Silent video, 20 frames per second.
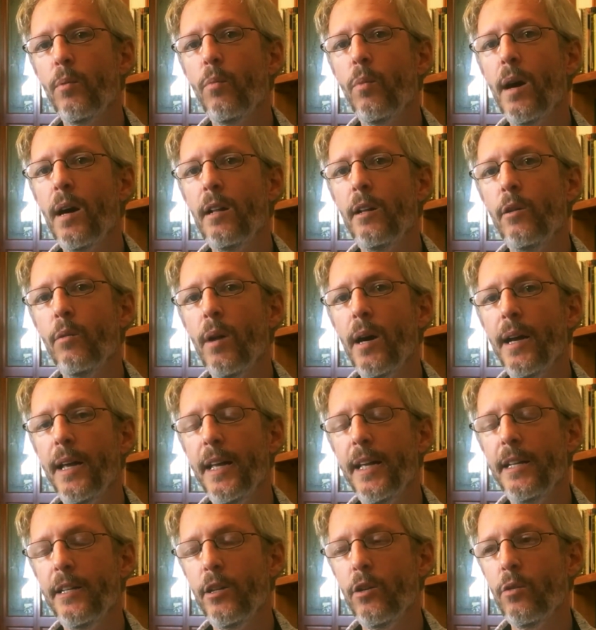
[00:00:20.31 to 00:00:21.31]
while you are
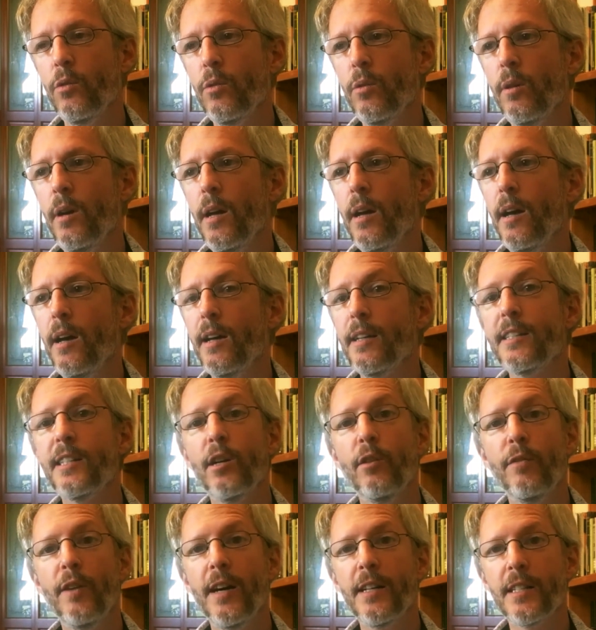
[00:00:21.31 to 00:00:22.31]
in your
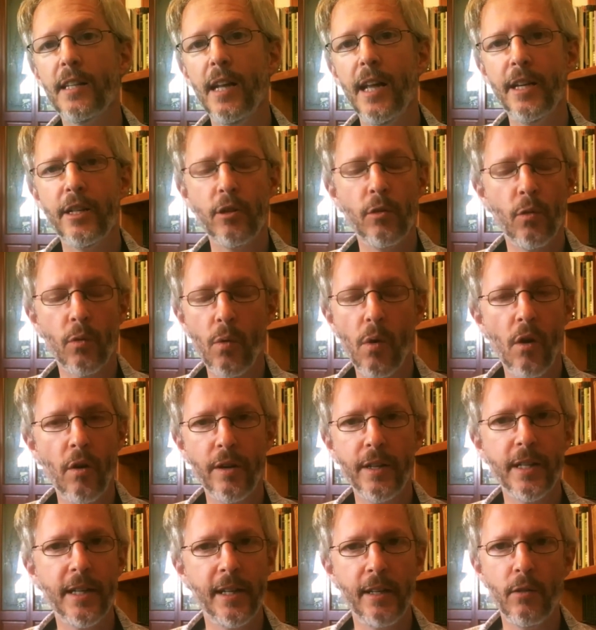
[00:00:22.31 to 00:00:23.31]
self-isolation or
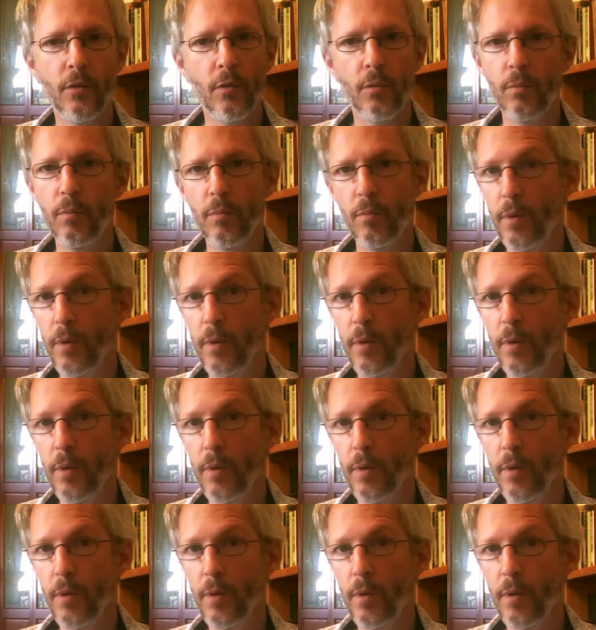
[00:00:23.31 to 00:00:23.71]
quarantine or